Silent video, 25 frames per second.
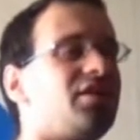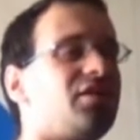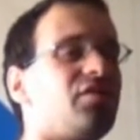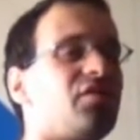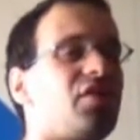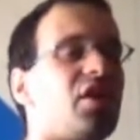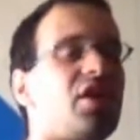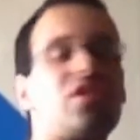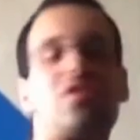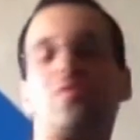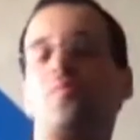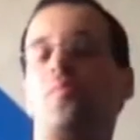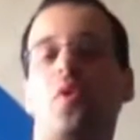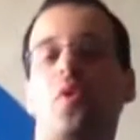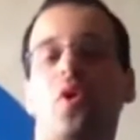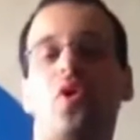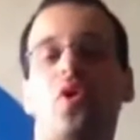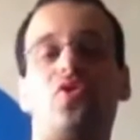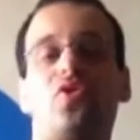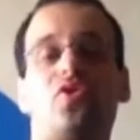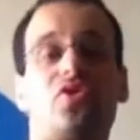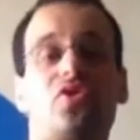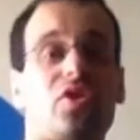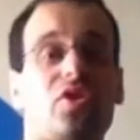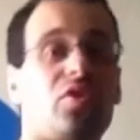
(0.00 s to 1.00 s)
That's
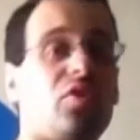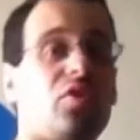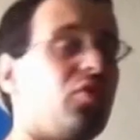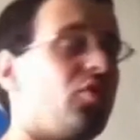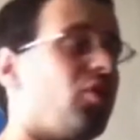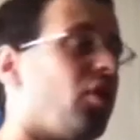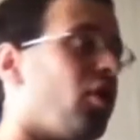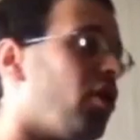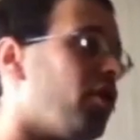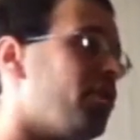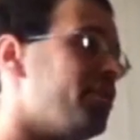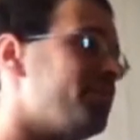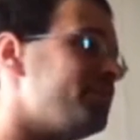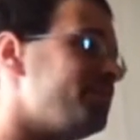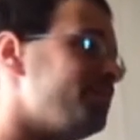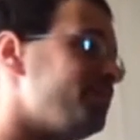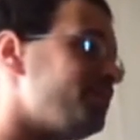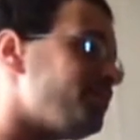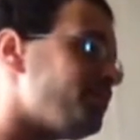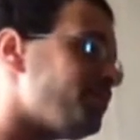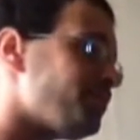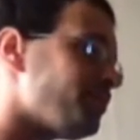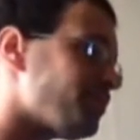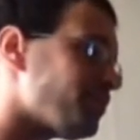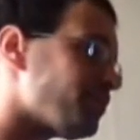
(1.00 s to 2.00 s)
fucking discriminative.
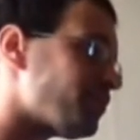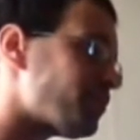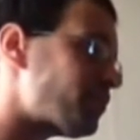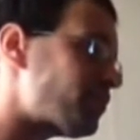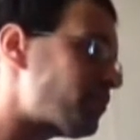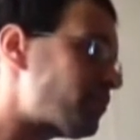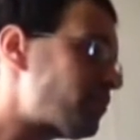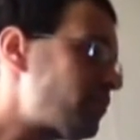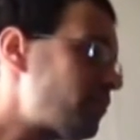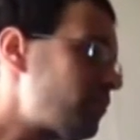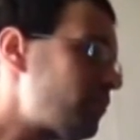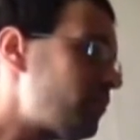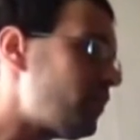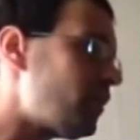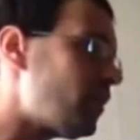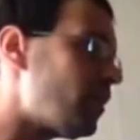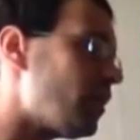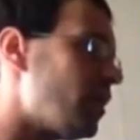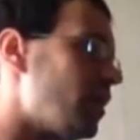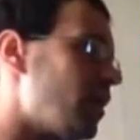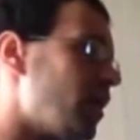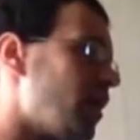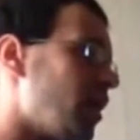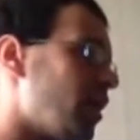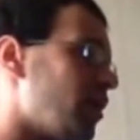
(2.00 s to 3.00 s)
That's bullshit, you
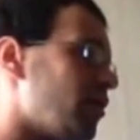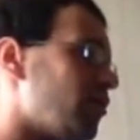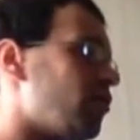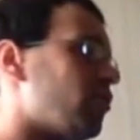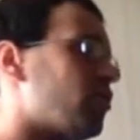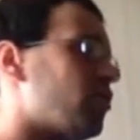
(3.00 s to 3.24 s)
know.